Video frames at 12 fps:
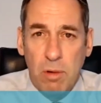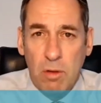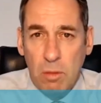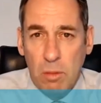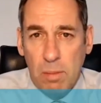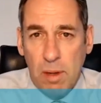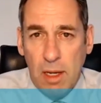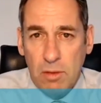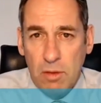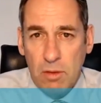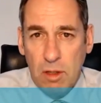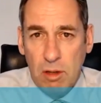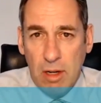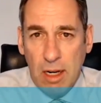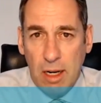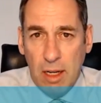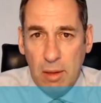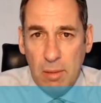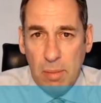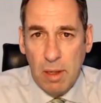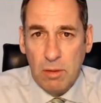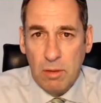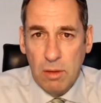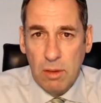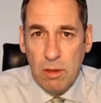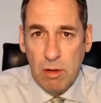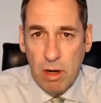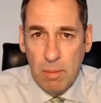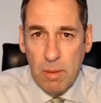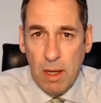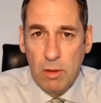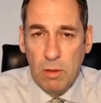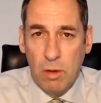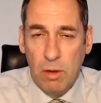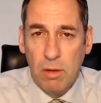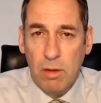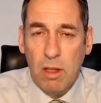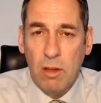principal pastors here in Adelaide, Pastor Graeme Hazeldon.